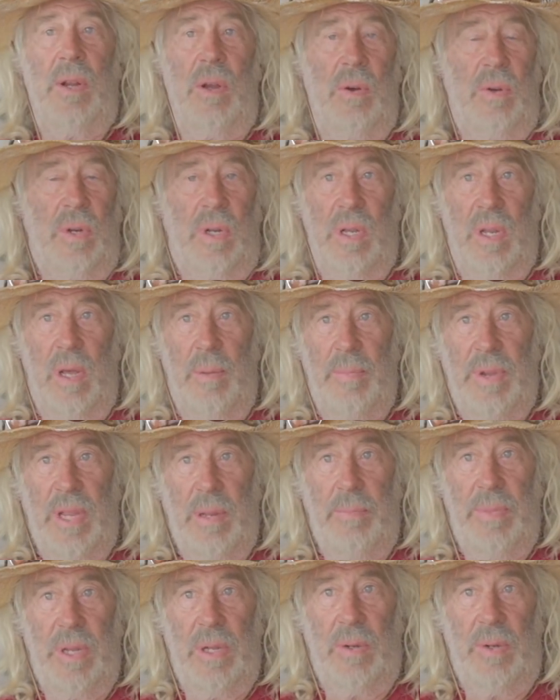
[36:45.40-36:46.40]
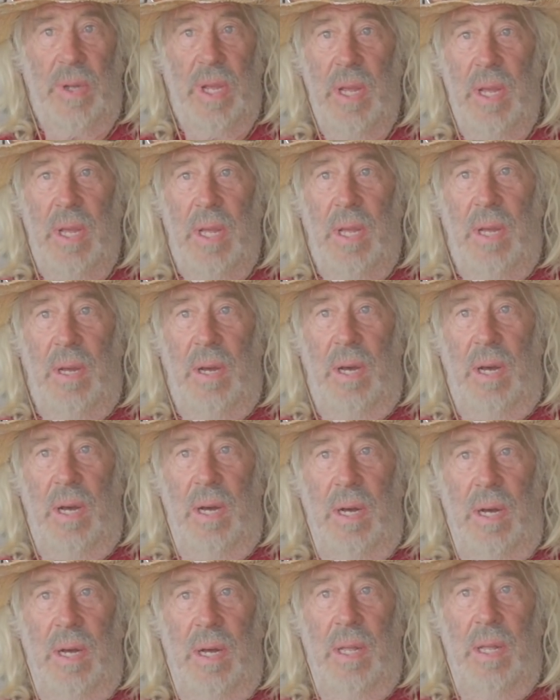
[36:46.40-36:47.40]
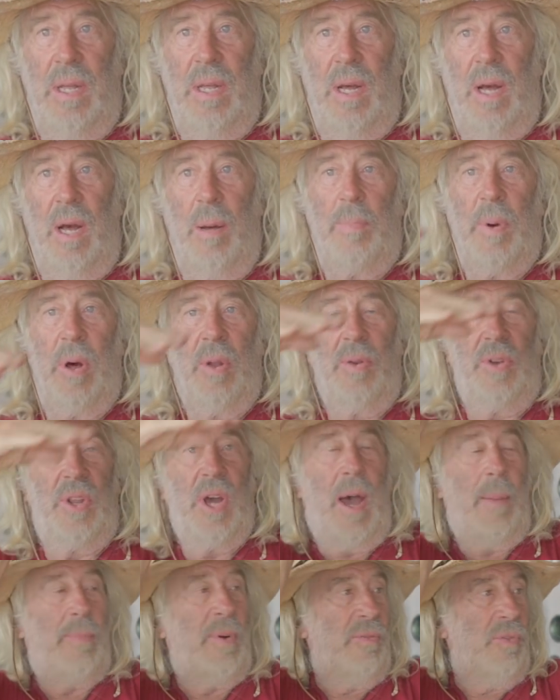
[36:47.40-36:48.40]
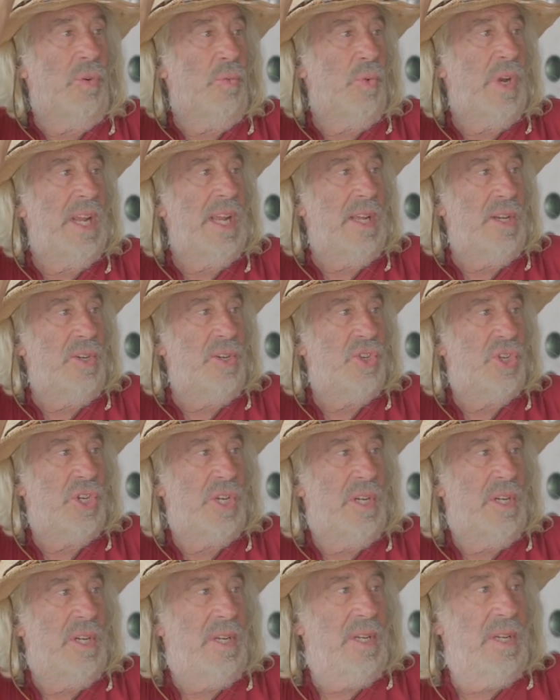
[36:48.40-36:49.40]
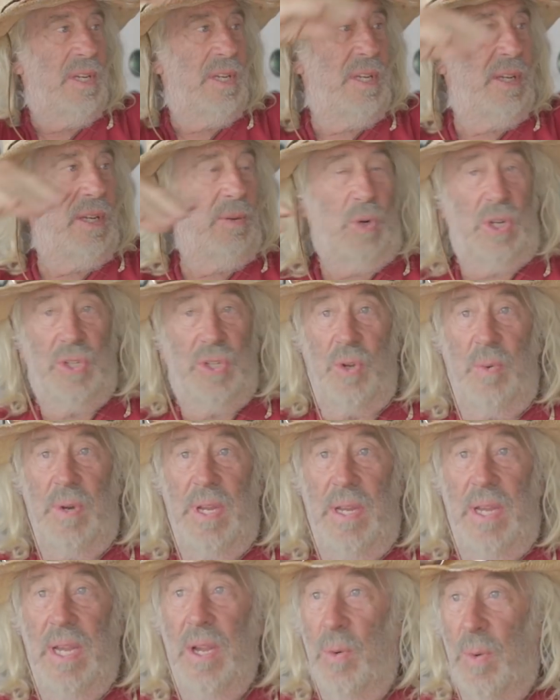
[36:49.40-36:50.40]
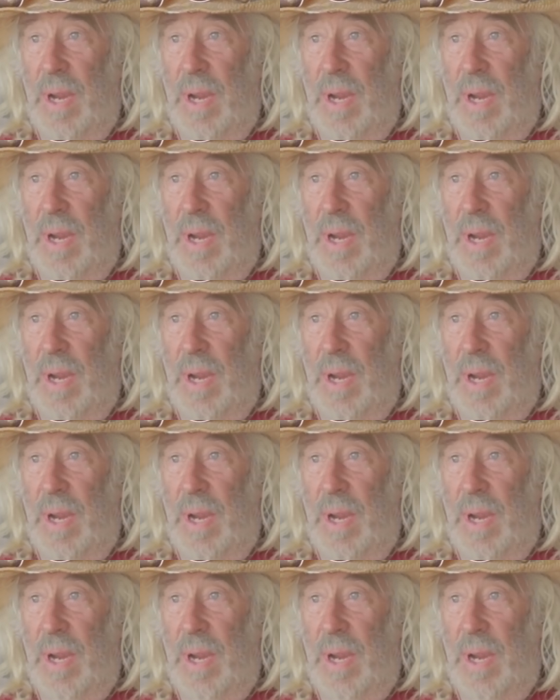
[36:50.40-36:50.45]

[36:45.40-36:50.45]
to go to Colombia and build up on top of a ridge. So here